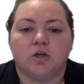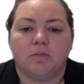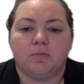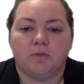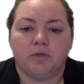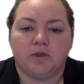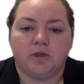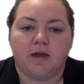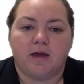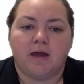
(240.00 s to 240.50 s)
and
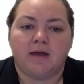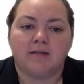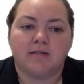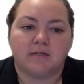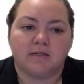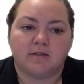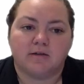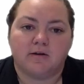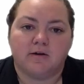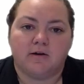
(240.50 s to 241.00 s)
put that as a
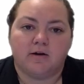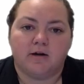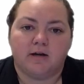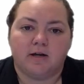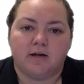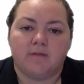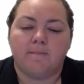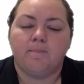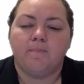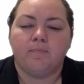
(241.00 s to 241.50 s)
dot on
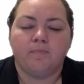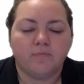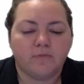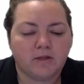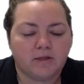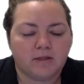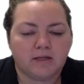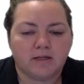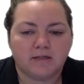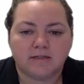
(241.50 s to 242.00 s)
here.
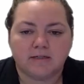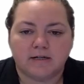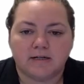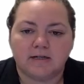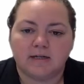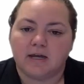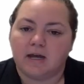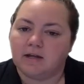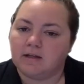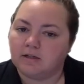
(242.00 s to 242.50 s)
Then they did it
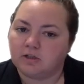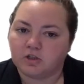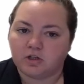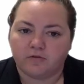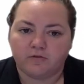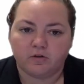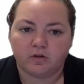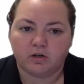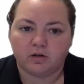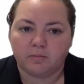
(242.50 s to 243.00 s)
again. They
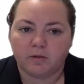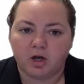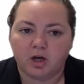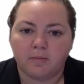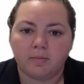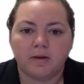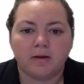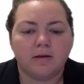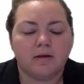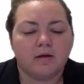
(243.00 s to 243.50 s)
shuffled them
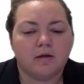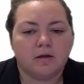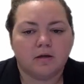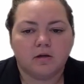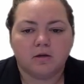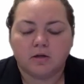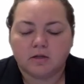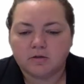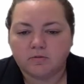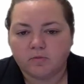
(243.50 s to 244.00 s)
up,
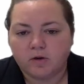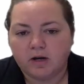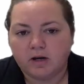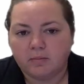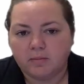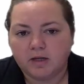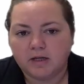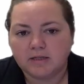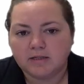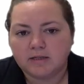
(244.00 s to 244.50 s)

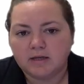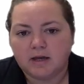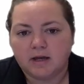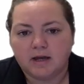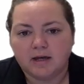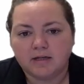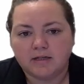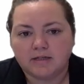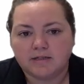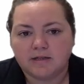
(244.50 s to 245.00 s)
randomly
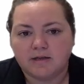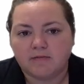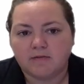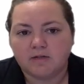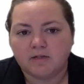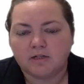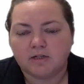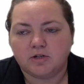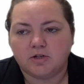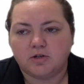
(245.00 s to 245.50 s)
assigned 7
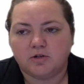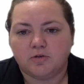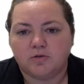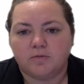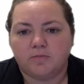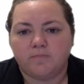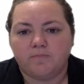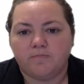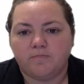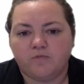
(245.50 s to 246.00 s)
to
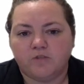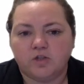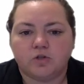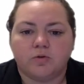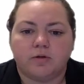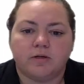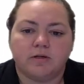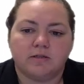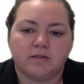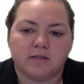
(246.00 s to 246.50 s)
fish
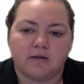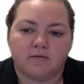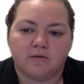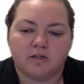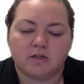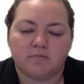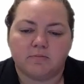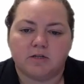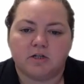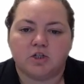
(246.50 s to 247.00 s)
oil, 7
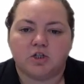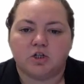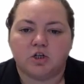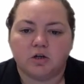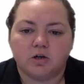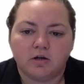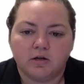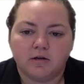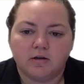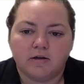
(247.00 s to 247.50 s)
to
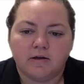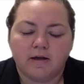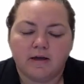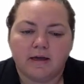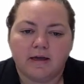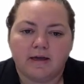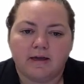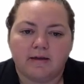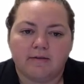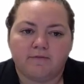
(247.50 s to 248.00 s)
mixture,
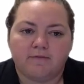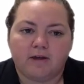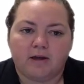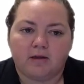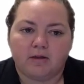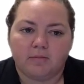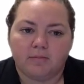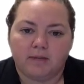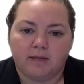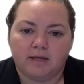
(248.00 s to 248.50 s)
and
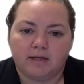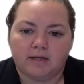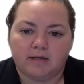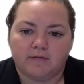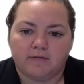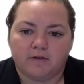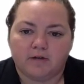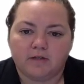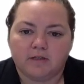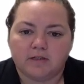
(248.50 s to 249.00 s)
found the mean
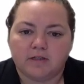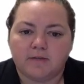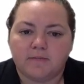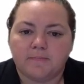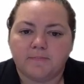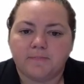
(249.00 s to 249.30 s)
difference.